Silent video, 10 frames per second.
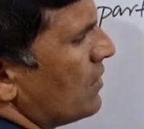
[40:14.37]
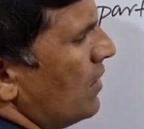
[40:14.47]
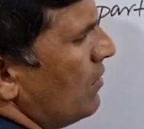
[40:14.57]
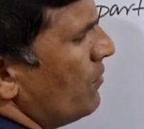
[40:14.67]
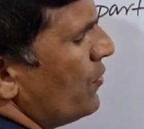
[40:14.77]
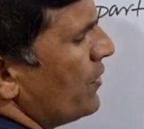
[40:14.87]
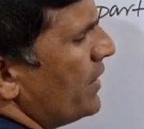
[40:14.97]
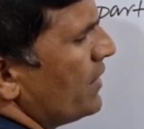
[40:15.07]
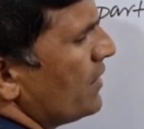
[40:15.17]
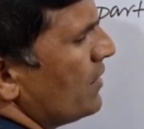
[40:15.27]

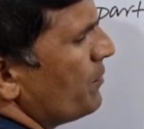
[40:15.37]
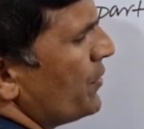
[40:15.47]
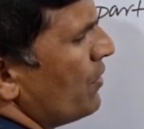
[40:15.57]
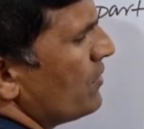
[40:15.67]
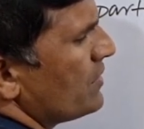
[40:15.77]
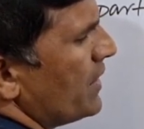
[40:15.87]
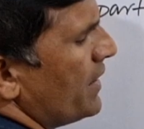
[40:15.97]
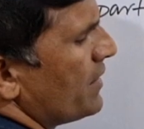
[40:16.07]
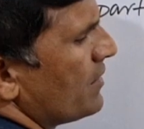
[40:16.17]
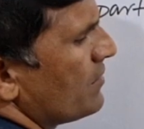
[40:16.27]
component in the pure
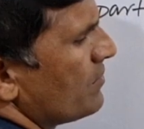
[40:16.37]
state.